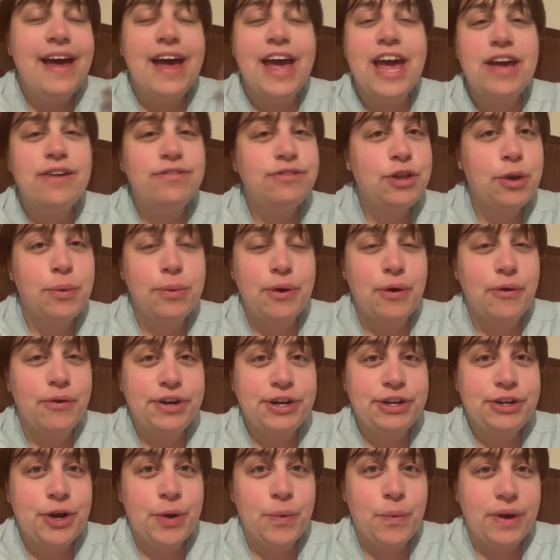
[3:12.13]
Even though we
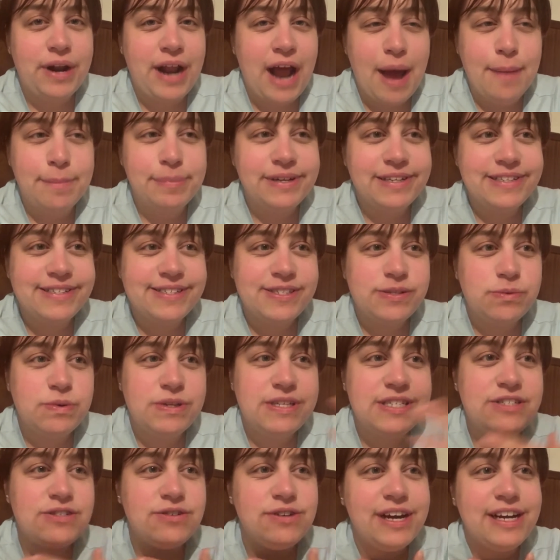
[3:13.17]
already know what happens,
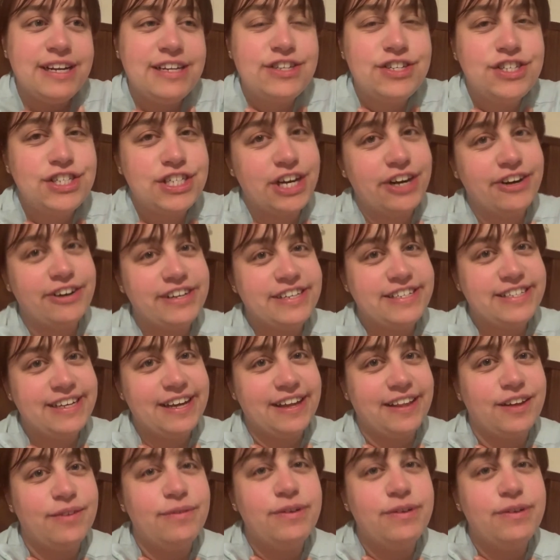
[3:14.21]
we still get to share it together,